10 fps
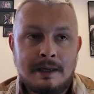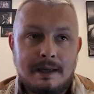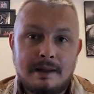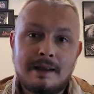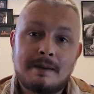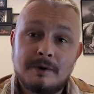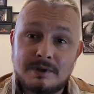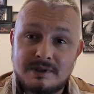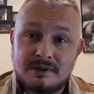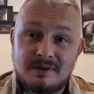in the
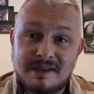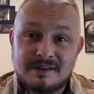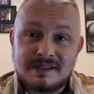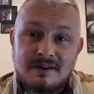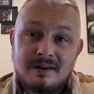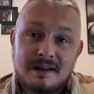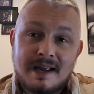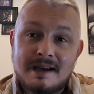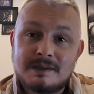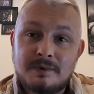amateurs is not necessarily the
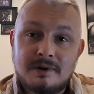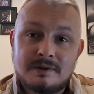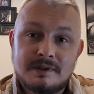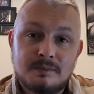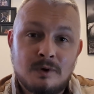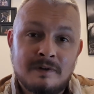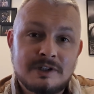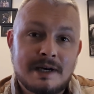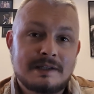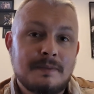case because it's more of a
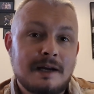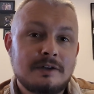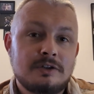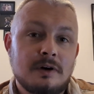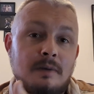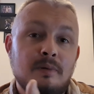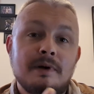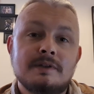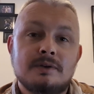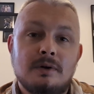chess match, trying to
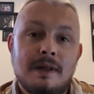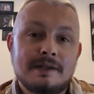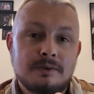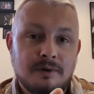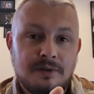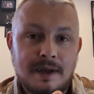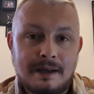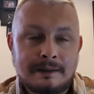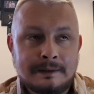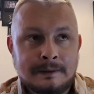point score, that sort of
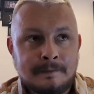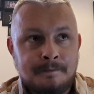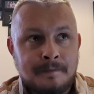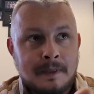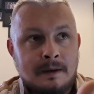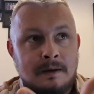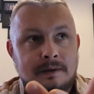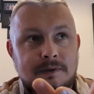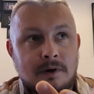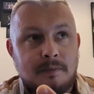thing.
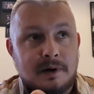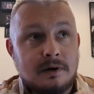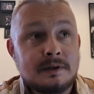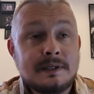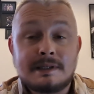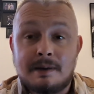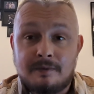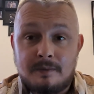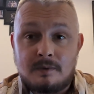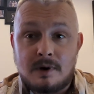So because he's come
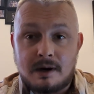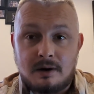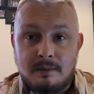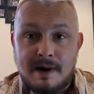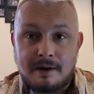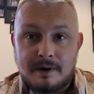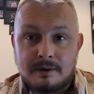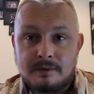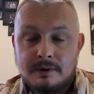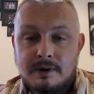from a white collar
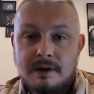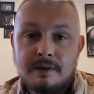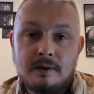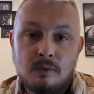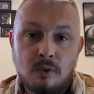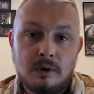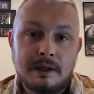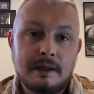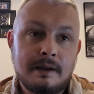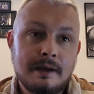background, I think
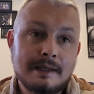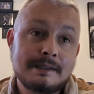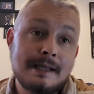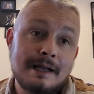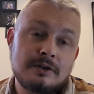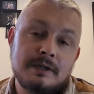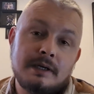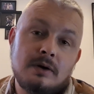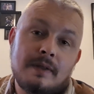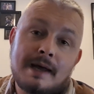Wardley has naturally
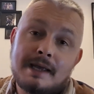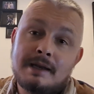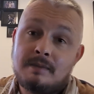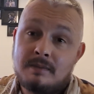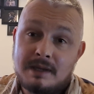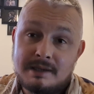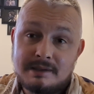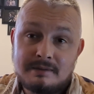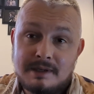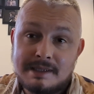got that in him.
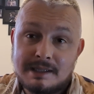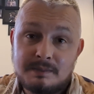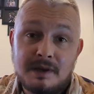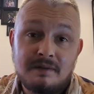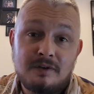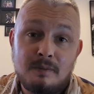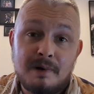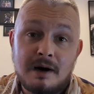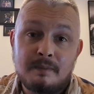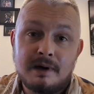He's had to be in a few
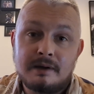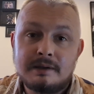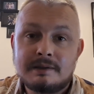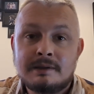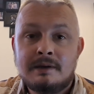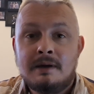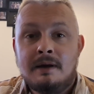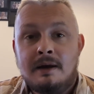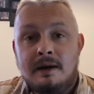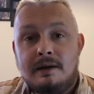barn burners,
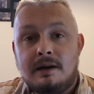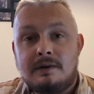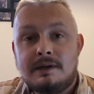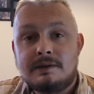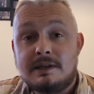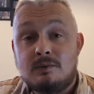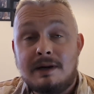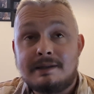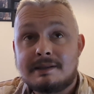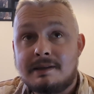and he's
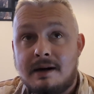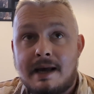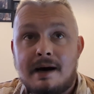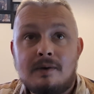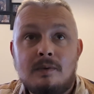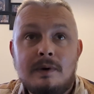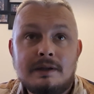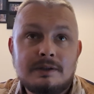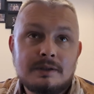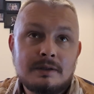willing to slug it out,
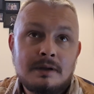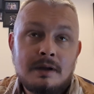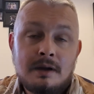which